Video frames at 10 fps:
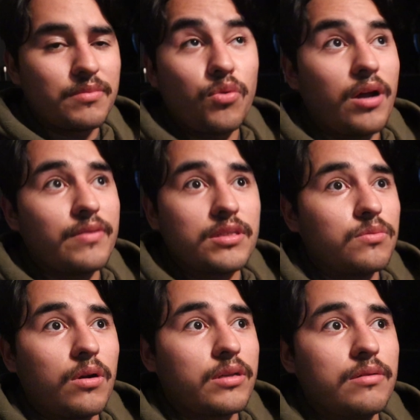the Wi-Fi is
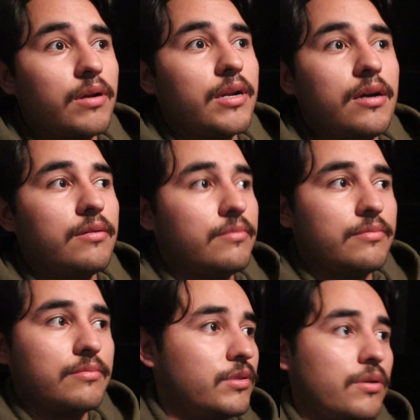working right now.
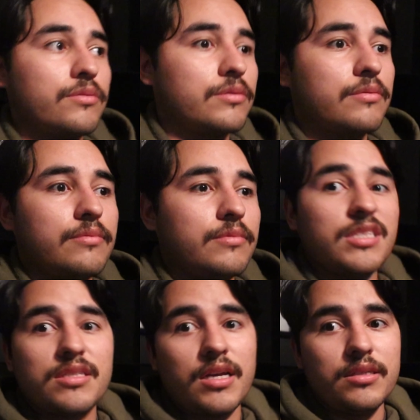Who knows? It's
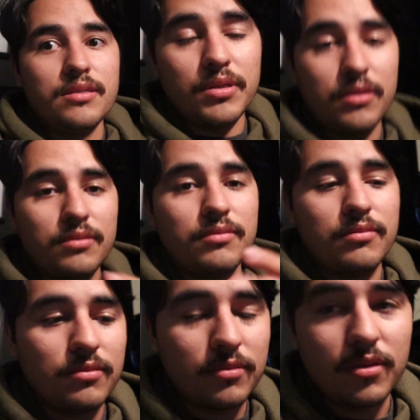a sign, but
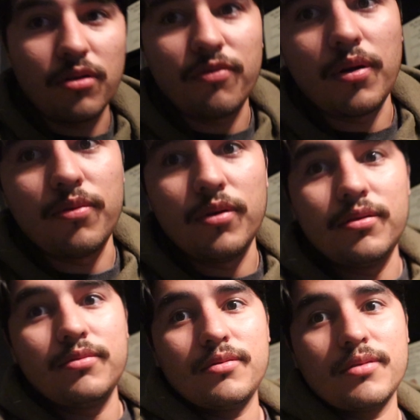I'm gonna go for my
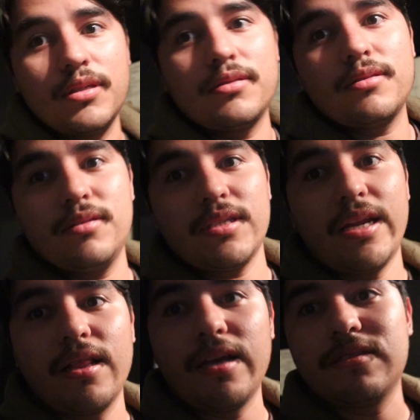run because it's
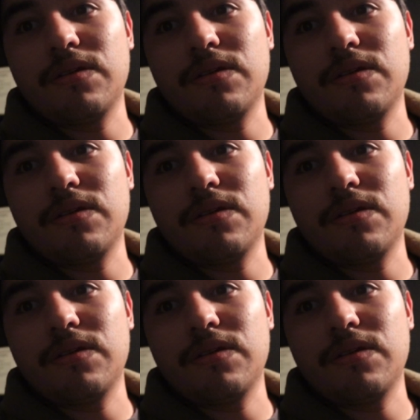getting late.